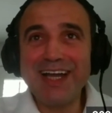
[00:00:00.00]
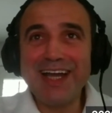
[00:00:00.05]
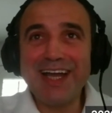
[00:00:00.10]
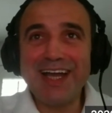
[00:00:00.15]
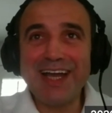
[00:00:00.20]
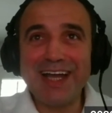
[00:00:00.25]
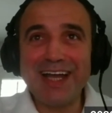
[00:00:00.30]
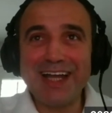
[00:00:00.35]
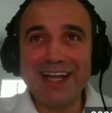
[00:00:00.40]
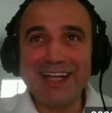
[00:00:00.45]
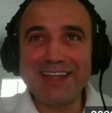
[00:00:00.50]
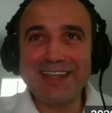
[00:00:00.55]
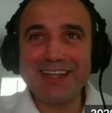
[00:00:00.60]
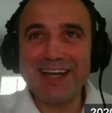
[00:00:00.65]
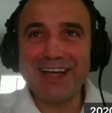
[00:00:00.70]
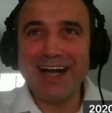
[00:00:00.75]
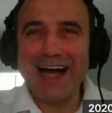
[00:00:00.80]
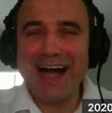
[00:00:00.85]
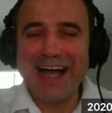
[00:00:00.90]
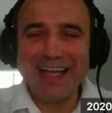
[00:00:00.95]
and
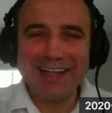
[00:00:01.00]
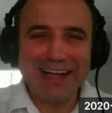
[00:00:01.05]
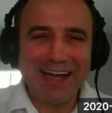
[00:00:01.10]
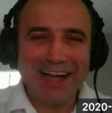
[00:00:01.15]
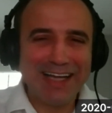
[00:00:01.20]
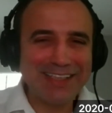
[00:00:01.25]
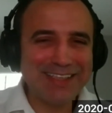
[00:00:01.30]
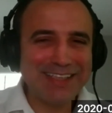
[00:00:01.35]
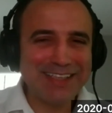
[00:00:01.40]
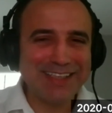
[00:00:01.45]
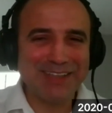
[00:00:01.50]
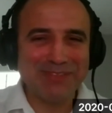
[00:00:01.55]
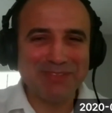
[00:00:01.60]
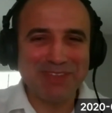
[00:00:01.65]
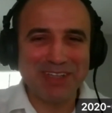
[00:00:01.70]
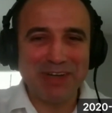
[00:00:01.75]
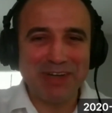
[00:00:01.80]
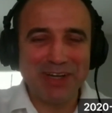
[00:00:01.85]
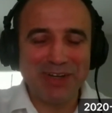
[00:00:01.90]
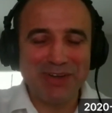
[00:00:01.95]
I see something
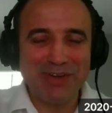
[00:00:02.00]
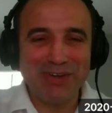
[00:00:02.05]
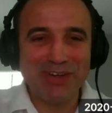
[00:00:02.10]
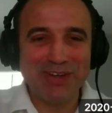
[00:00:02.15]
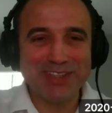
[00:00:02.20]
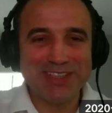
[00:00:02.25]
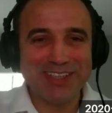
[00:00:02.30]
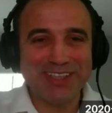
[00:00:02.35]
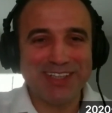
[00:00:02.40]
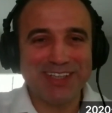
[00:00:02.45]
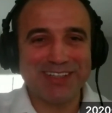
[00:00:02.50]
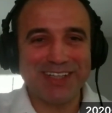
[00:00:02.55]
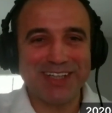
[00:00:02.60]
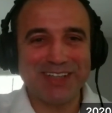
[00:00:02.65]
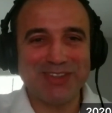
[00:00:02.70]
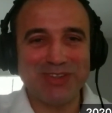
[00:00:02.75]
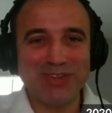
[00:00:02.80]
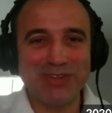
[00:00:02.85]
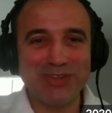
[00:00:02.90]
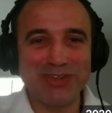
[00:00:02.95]
very curious in here that
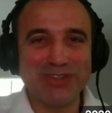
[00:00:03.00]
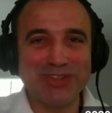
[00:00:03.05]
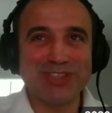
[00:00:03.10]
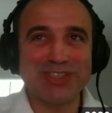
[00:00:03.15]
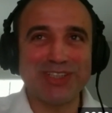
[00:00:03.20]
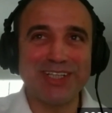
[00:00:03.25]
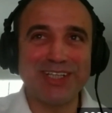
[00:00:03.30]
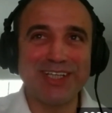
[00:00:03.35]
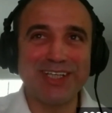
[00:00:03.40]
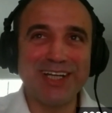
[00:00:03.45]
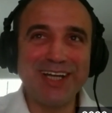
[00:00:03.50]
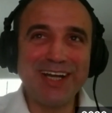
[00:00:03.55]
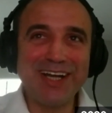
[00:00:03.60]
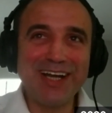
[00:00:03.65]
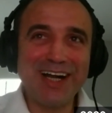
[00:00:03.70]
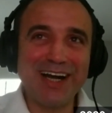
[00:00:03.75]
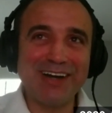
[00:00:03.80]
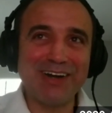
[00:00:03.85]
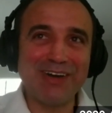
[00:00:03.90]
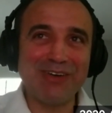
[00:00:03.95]
you usually
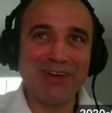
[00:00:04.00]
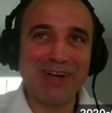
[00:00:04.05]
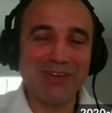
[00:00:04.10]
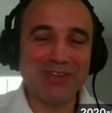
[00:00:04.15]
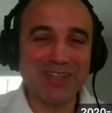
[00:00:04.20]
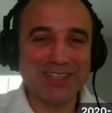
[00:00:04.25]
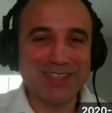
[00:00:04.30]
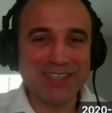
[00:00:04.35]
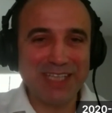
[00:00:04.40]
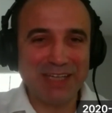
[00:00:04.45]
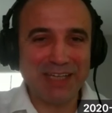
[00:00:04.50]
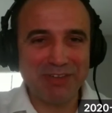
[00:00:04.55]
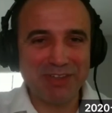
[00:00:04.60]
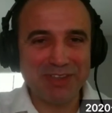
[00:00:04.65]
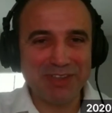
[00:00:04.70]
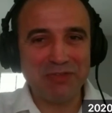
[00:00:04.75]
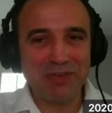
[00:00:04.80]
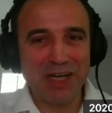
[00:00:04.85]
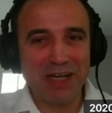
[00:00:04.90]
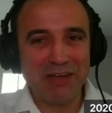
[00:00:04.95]
are around the
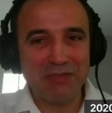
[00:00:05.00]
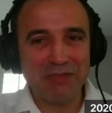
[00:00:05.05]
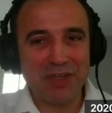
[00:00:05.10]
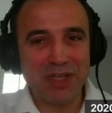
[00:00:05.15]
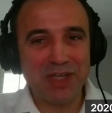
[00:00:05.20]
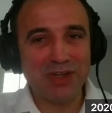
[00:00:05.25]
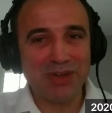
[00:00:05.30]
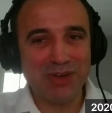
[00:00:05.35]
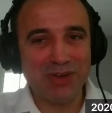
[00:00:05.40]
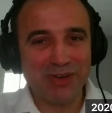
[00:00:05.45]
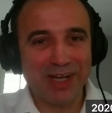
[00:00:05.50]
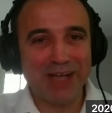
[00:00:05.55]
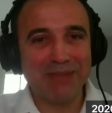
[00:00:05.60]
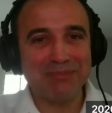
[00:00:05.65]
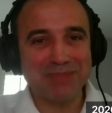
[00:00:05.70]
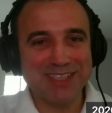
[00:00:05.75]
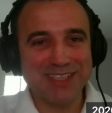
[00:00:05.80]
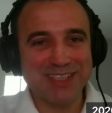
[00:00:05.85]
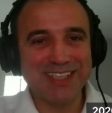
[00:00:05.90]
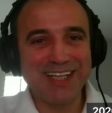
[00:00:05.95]
75
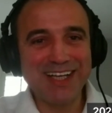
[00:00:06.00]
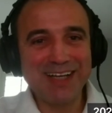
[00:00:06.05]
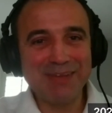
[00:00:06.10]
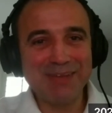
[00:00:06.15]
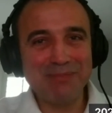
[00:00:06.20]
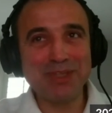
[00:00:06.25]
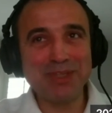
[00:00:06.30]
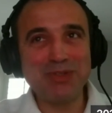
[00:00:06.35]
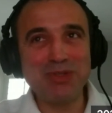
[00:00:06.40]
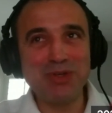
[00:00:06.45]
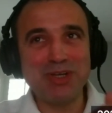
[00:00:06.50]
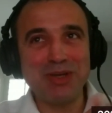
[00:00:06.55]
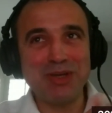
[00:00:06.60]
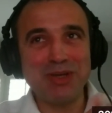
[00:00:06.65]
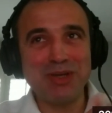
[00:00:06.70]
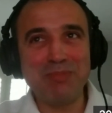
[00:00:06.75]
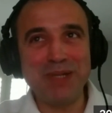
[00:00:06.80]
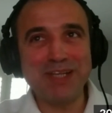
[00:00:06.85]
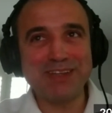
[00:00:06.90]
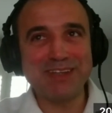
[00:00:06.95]
kilograms, but you
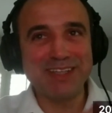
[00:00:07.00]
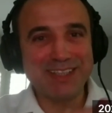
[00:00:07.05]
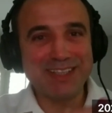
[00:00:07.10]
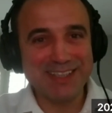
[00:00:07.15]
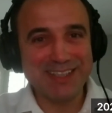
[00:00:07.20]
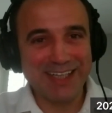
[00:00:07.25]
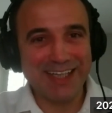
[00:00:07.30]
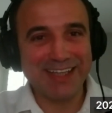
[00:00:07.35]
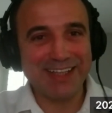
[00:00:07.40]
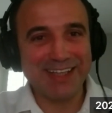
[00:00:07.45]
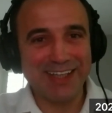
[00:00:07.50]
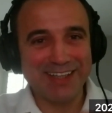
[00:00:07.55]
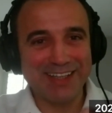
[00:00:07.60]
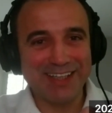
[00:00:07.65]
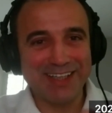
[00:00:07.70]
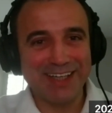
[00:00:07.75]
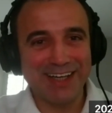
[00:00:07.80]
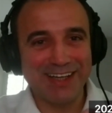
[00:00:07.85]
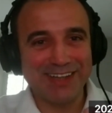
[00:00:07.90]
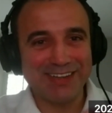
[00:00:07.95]
compete in
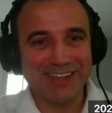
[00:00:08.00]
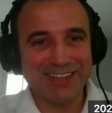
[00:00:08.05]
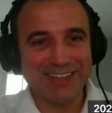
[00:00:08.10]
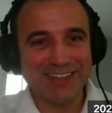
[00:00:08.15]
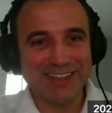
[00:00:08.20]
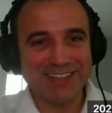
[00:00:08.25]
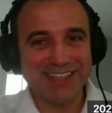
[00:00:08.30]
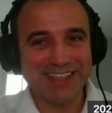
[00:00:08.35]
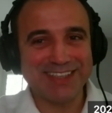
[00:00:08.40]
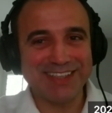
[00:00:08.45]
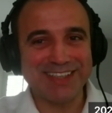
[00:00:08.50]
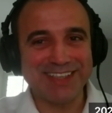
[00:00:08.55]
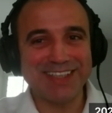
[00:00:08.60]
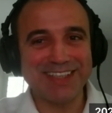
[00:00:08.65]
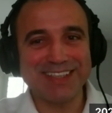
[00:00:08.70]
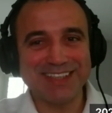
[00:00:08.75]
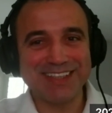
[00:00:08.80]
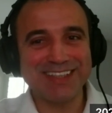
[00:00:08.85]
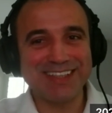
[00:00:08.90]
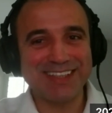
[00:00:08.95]
the under 66.